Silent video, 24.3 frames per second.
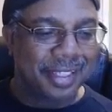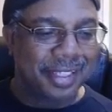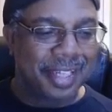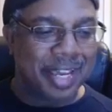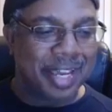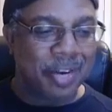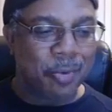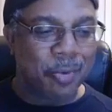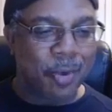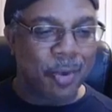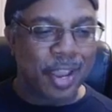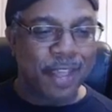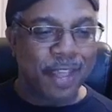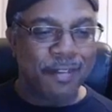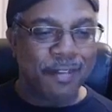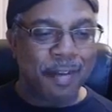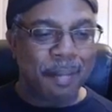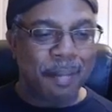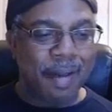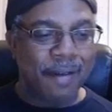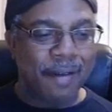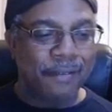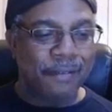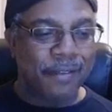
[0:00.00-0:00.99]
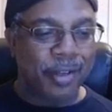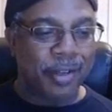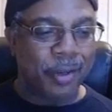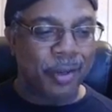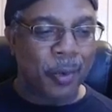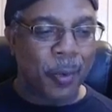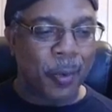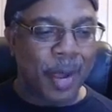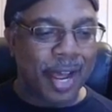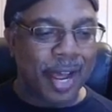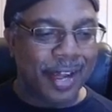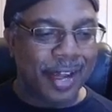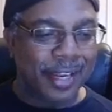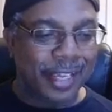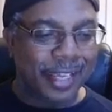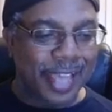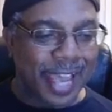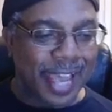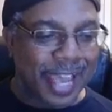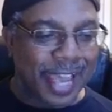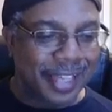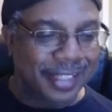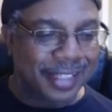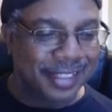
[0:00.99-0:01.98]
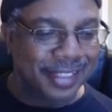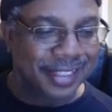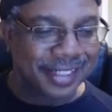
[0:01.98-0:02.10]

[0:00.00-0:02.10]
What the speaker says: Got to wave at my fellow Wildcat.